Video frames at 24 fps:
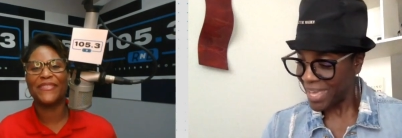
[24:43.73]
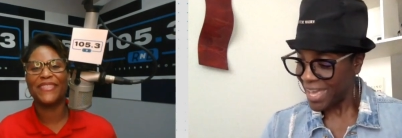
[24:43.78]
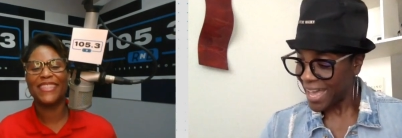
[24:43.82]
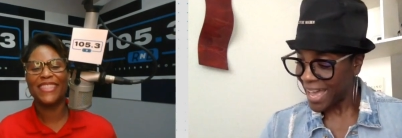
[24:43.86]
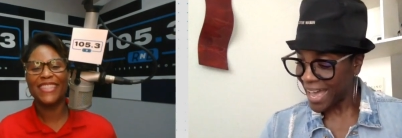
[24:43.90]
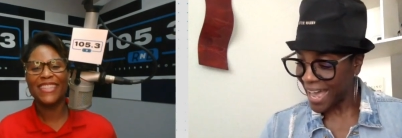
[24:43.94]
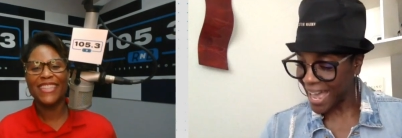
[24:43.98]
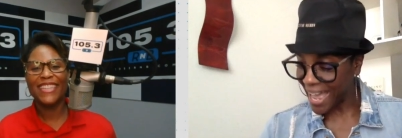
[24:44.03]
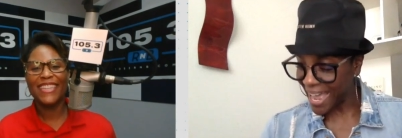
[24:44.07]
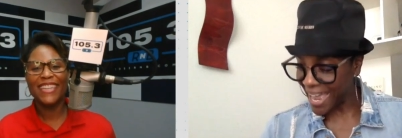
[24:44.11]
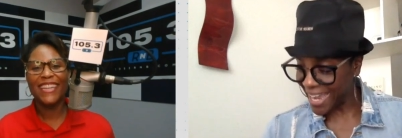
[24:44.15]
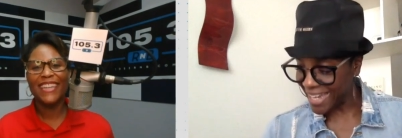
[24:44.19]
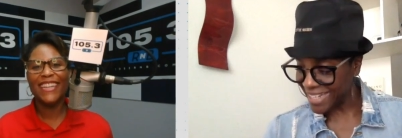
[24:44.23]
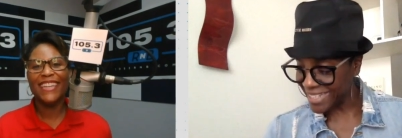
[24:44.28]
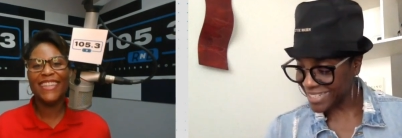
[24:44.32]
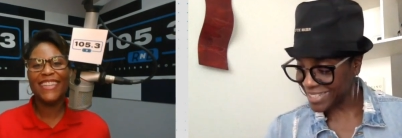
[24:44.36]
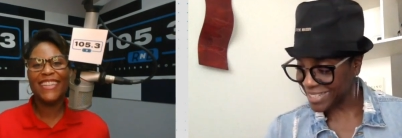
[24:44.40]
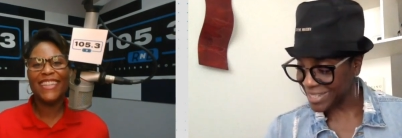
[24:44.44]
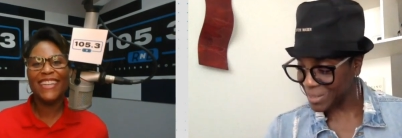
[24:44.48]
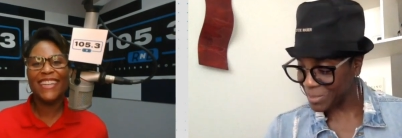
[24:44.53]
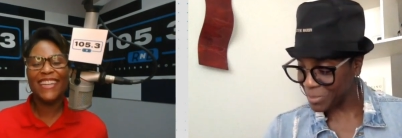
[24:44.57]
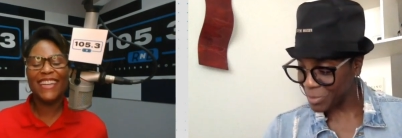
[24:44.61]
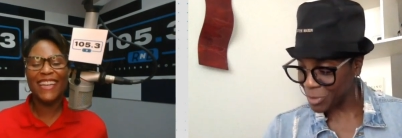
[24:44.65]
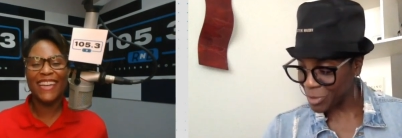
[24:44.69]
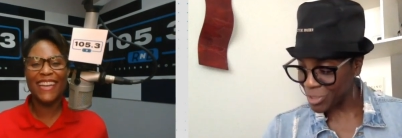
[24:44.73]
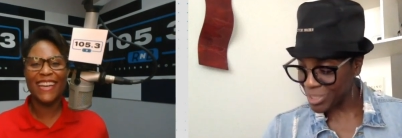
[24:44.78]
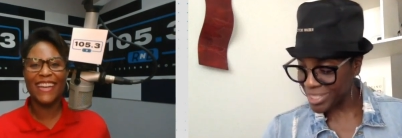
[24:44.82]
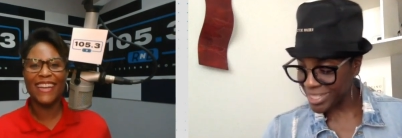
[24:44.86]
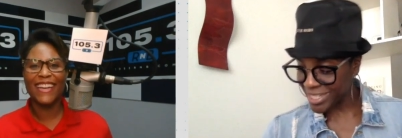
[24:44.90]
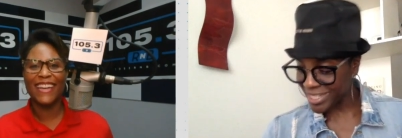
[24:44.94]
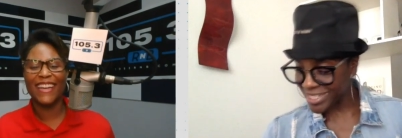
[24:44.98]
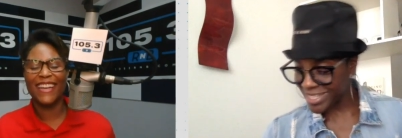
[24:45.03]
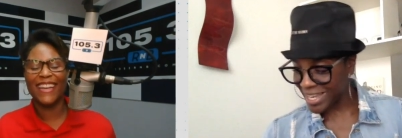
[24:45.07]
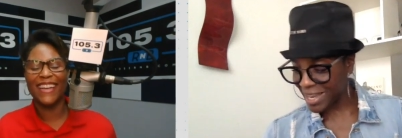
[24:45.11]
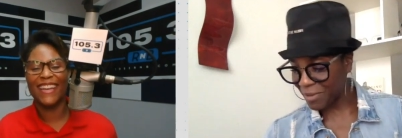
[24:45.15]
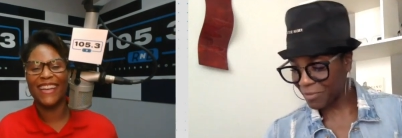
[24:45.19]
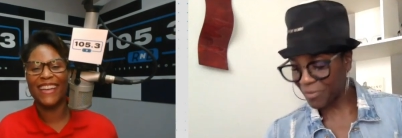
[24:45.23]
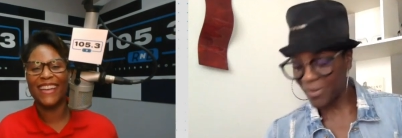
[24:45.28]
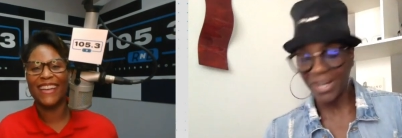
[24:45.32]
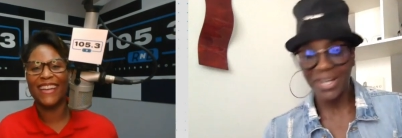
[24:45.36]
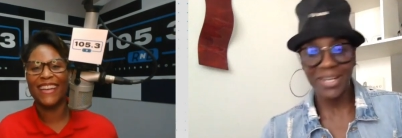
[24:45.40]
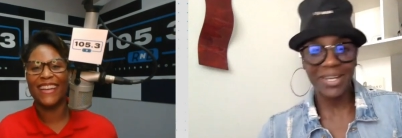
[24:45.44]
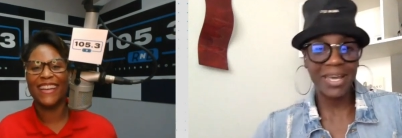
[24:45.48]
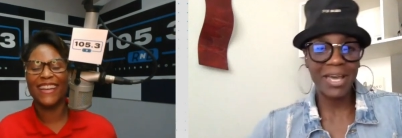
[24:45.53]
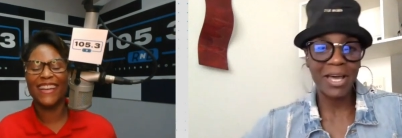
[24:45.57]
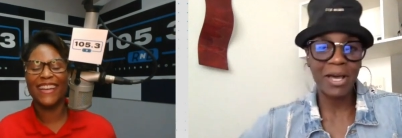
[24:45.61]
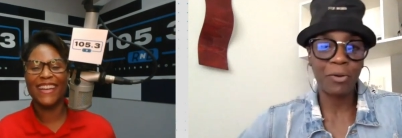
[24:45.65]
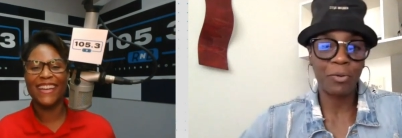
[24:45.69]
Speaker 1: I actually am on TikTok right
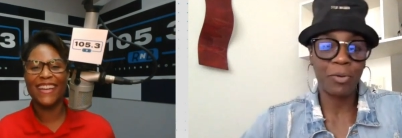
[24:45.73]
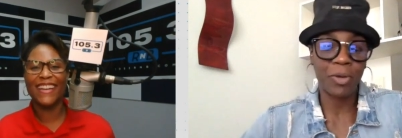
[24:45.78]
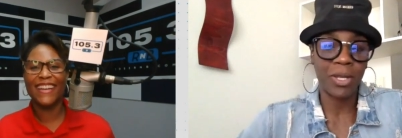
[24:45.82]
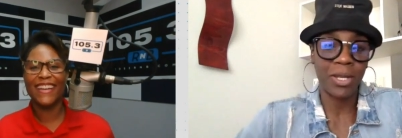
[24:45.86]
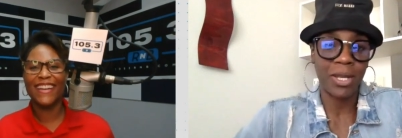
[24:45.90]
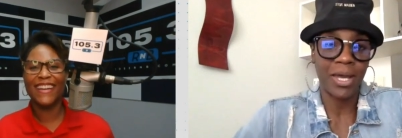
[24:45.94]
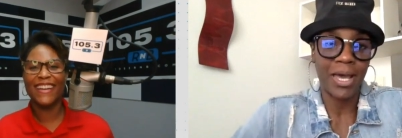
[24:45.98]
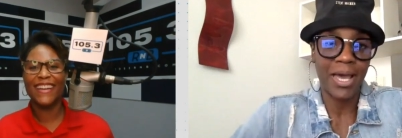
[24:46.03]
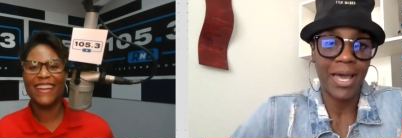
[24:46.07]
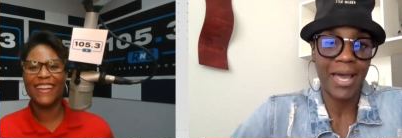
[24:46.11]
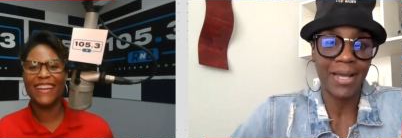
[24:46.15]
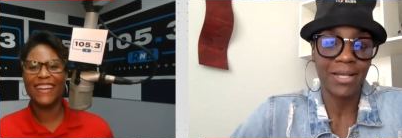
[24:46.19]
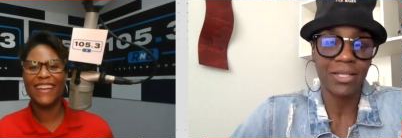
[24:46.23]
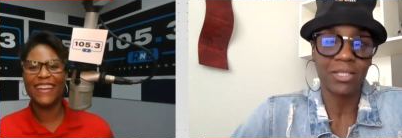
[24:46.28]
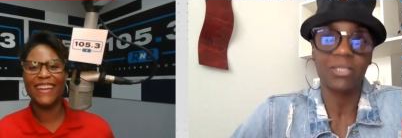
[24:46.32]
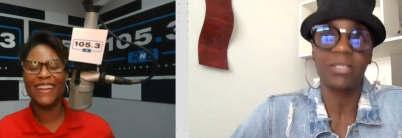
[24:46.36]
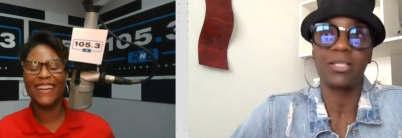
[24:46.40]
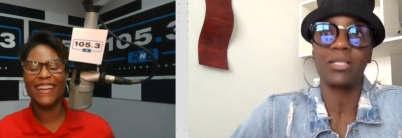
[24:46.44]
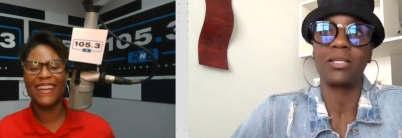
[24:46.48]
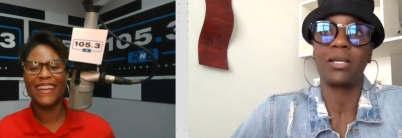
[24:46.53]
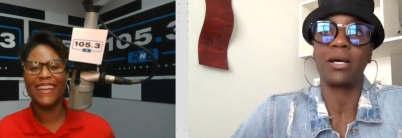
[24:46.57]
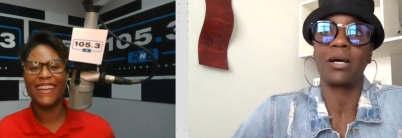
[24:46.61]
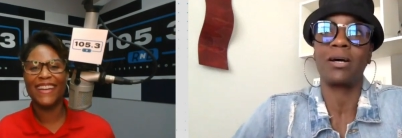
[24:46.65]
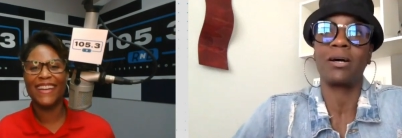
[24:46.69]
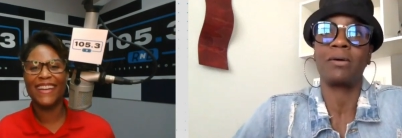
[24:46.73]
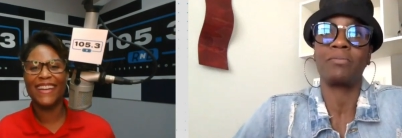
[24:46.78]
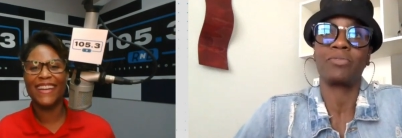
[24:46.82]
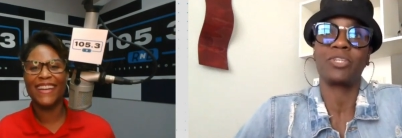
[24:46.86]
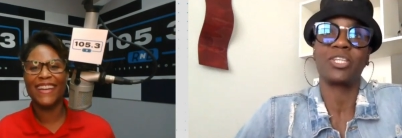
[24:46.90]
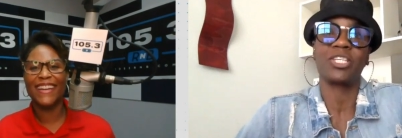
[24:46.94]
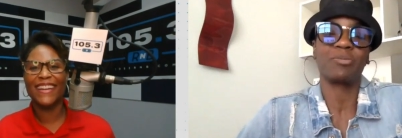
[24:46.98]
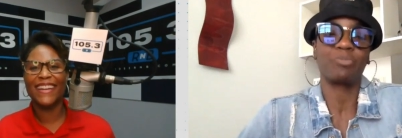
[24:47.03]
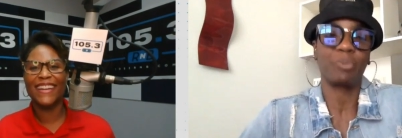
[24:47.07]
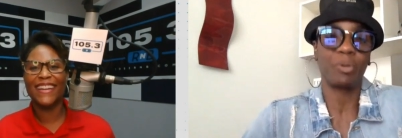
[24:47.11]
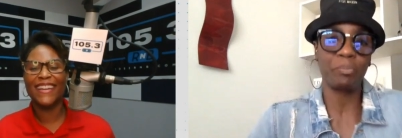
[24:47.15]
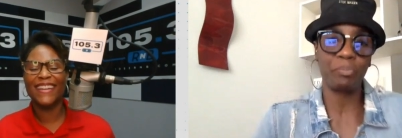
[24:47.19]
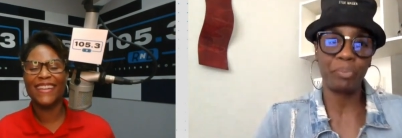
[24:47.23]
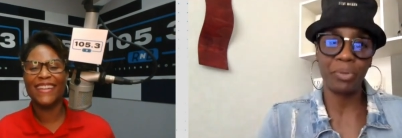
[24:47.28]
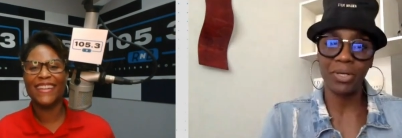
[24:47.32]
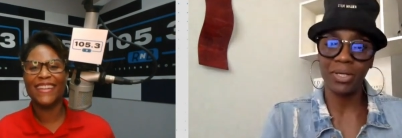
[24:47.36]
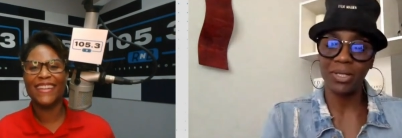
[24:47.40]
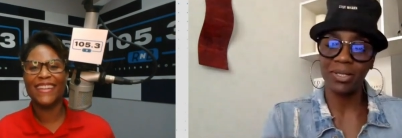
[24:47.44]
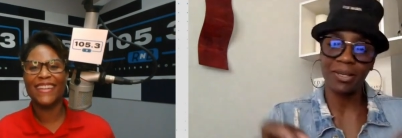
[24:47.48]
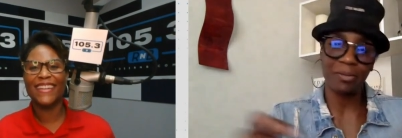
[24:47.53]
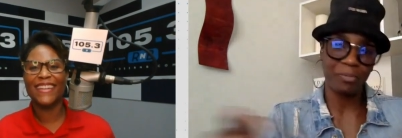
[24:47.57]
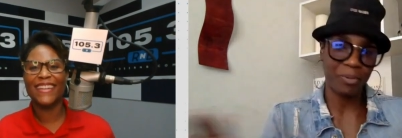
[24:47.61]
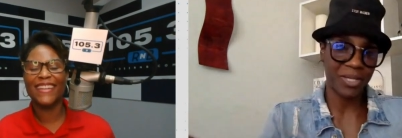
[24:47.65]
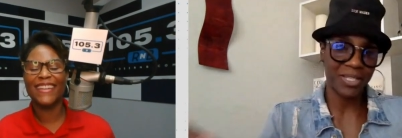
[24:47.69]
now, and I actually um, just been
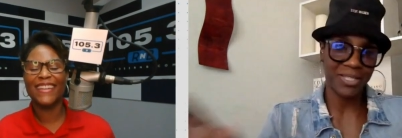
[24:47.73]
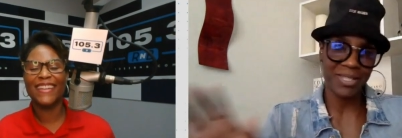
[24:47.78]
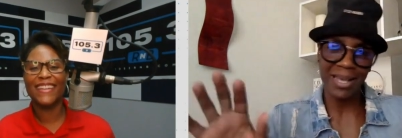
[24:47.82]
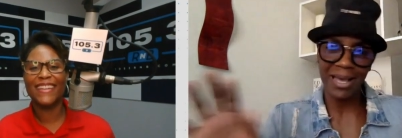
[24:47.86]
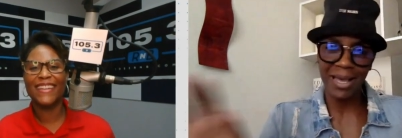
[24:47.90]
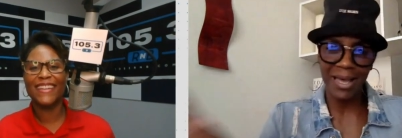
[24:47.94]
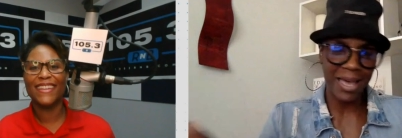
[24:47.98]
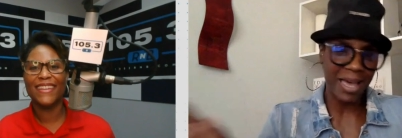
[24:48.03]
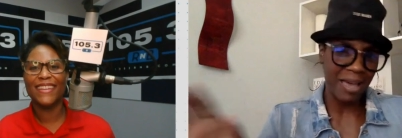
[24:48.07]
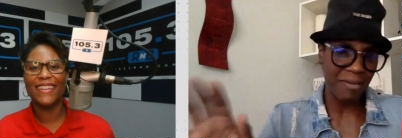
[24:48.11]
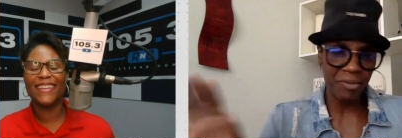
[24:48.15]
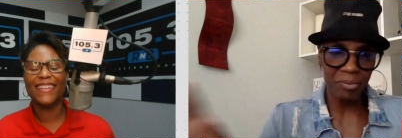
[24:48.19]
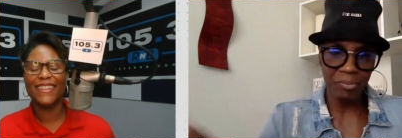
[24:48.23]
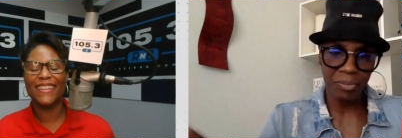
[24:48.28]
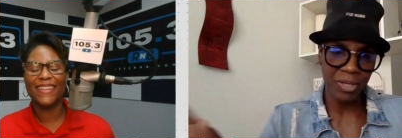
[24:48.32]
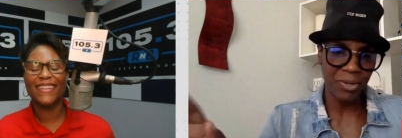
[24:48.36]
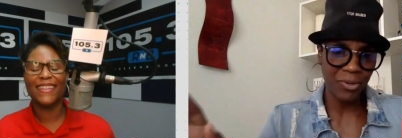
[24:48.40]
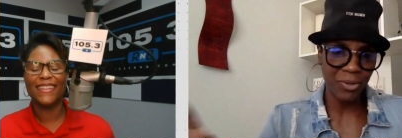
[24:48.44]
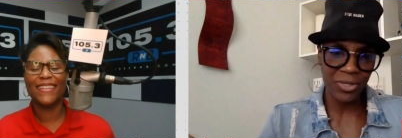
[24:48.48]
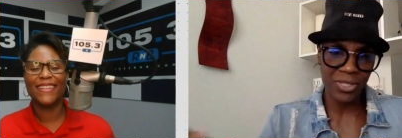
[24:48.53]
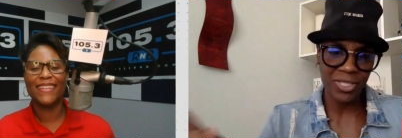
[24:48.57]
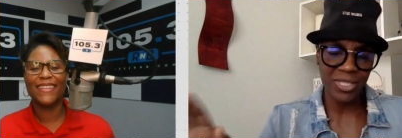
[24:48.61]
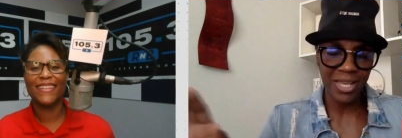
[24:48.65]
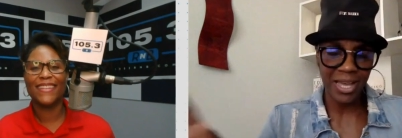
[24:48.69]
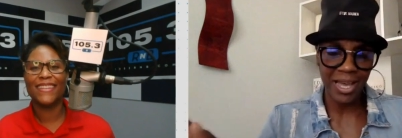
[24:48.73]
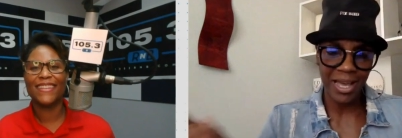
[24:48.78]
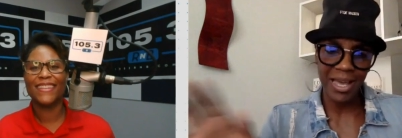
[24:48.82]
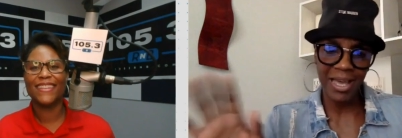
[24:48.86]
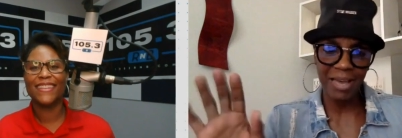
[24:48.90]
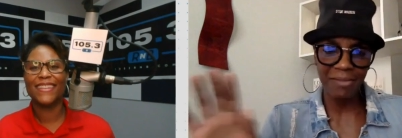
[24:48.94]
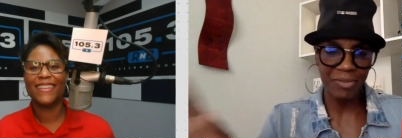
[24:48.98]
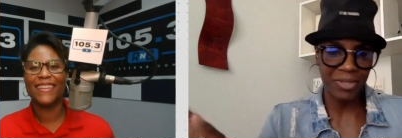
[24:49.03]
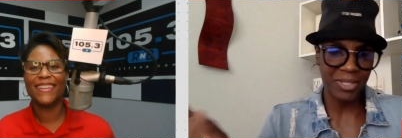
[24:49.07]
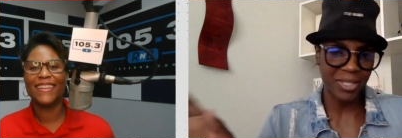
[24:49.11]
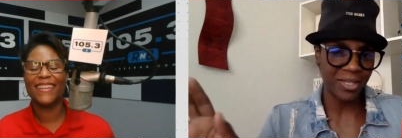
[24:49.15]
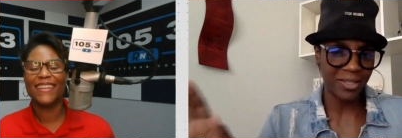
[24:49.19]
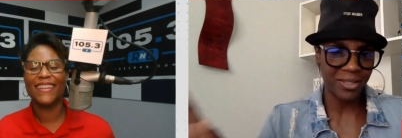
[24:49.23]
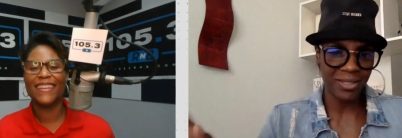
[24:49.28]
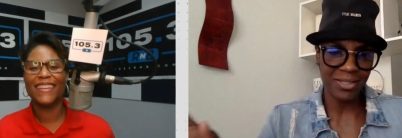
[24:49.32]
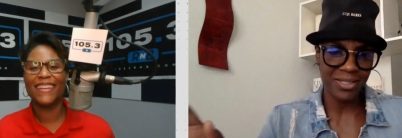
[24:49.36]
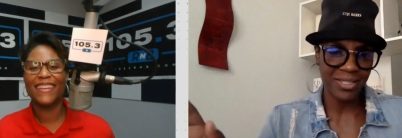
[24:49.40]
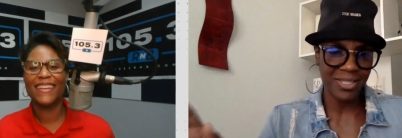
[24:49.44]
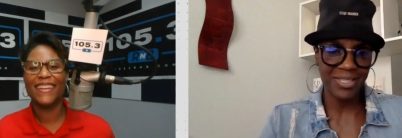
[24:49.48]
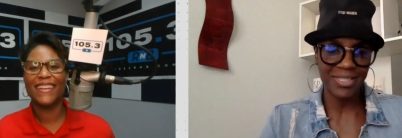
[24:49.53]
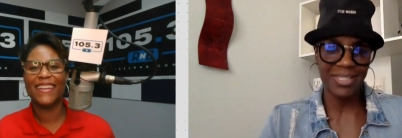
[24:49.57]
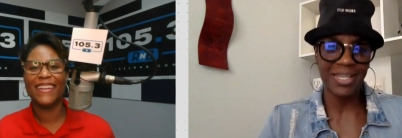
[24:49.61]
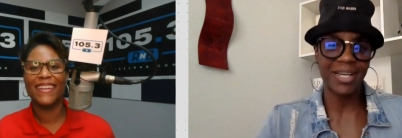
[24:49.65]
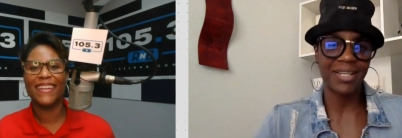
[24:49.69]
putting up because I haven't been on, I haven't done the
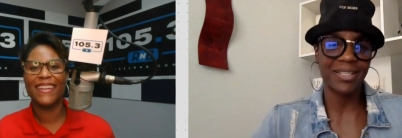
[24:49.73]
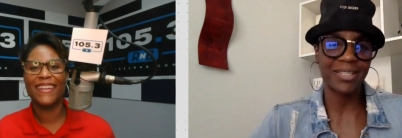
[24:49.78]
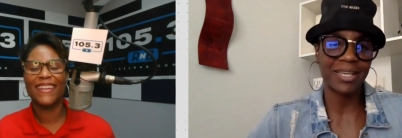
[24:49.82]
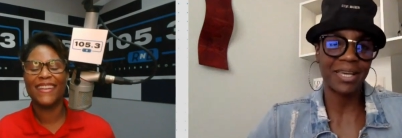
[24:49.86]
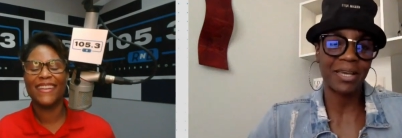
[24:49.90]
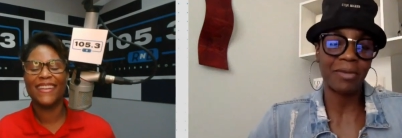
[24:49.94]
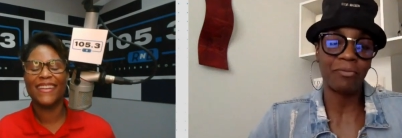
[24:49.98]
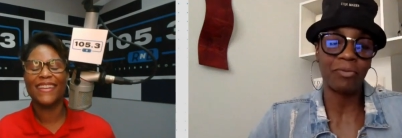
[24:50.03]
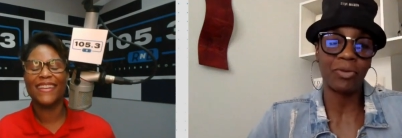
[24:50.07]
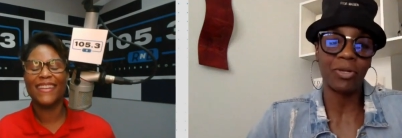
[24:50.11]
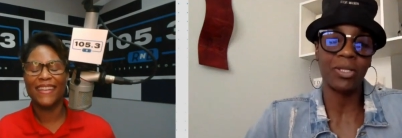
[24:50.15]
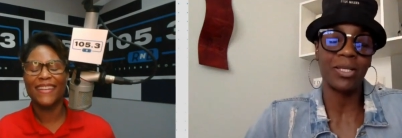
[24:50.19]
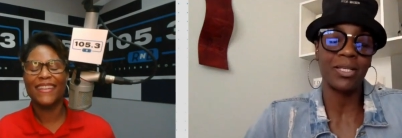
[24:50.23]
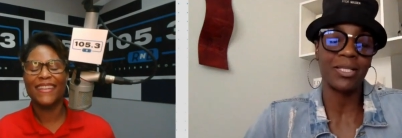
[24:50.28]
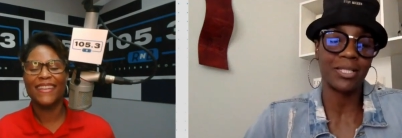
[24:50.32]
TikTok thing really.